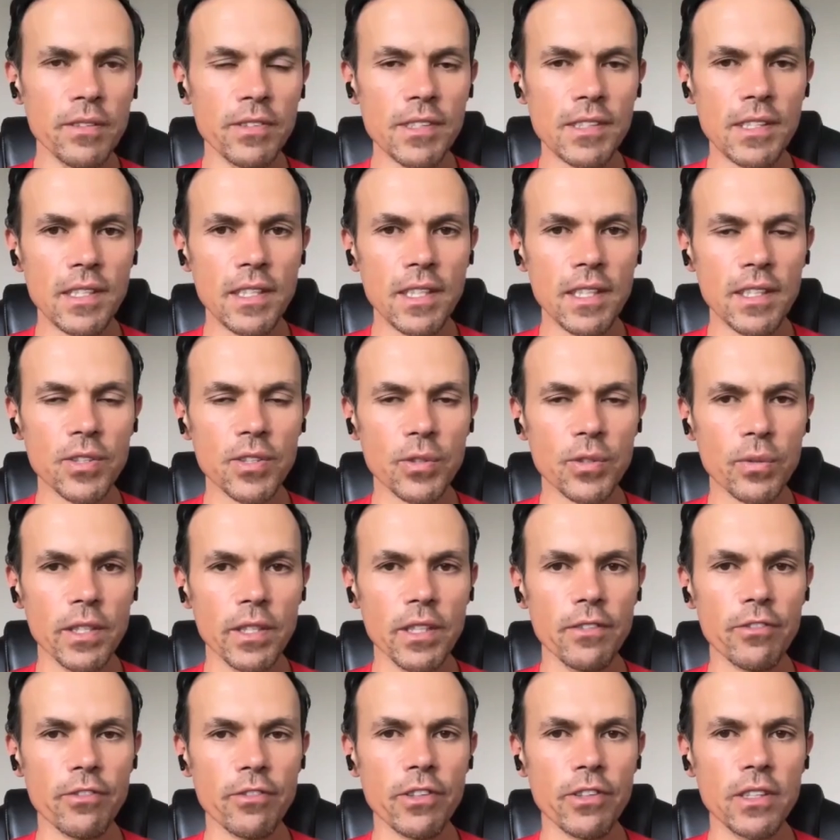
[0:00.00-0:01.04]
is the next
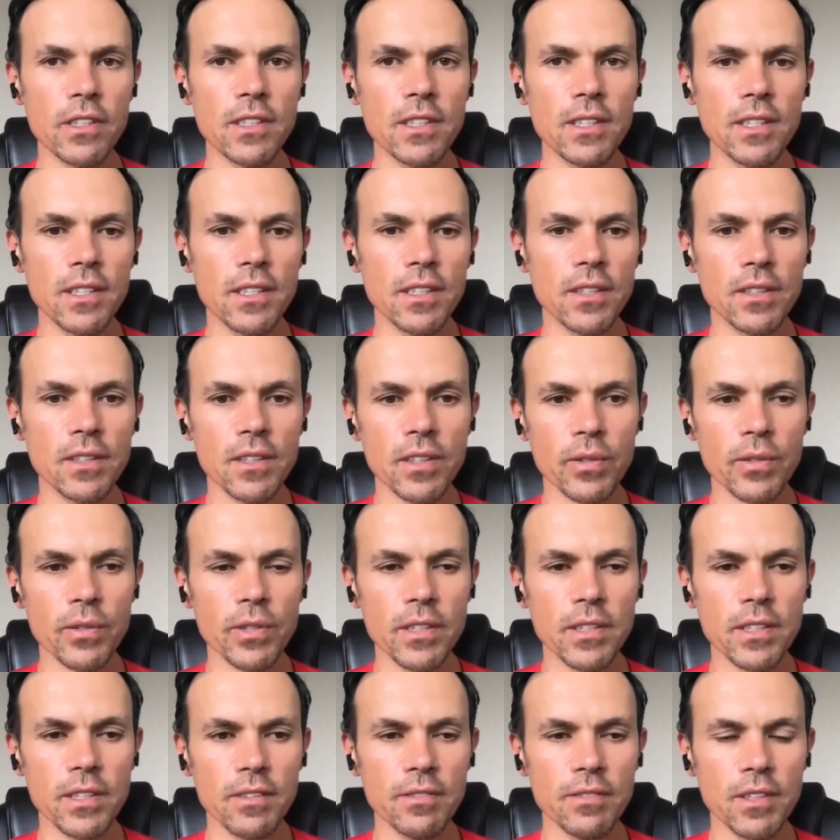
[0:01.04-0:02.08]
great frontier in
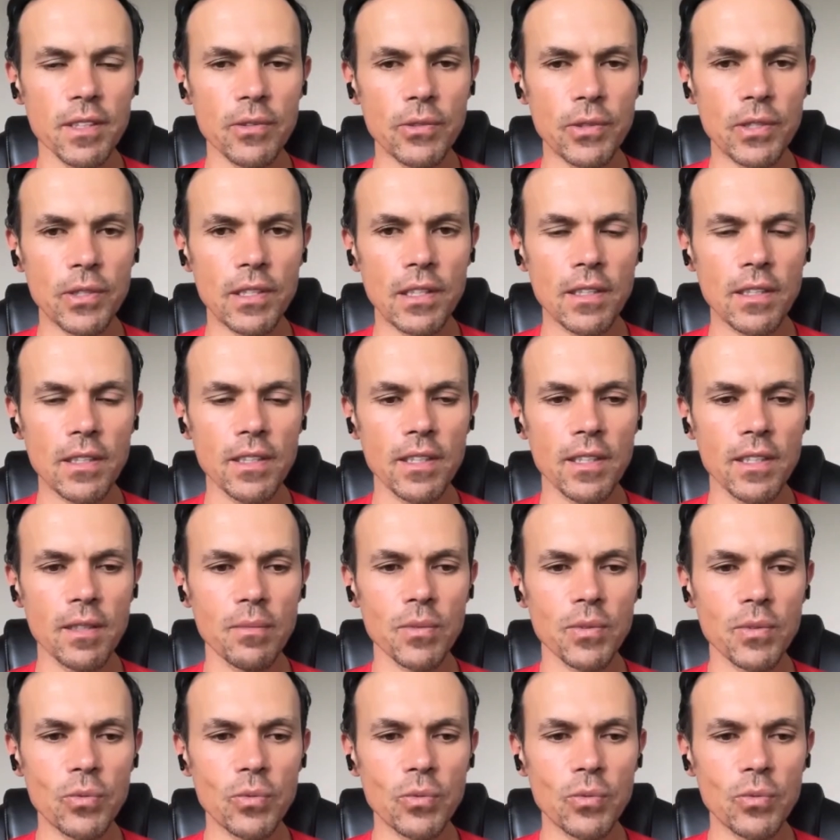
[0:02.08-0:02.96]
creativity with LLMs?